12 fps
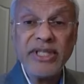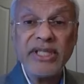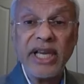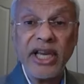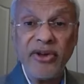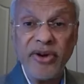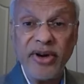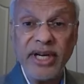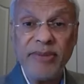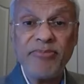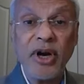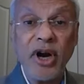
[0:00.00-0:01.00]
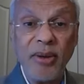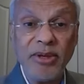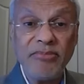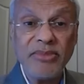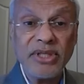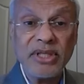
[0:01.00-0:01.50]
security
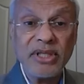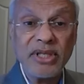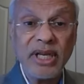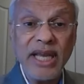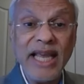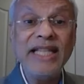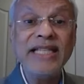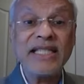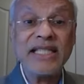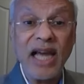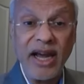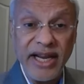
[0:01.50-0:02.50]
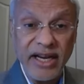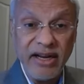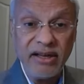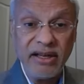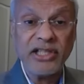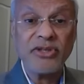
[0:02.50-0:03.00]
problems inside
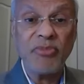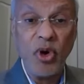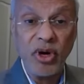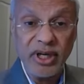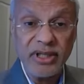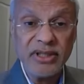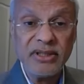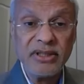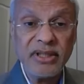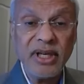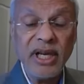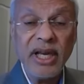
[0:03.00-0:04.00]
its borders,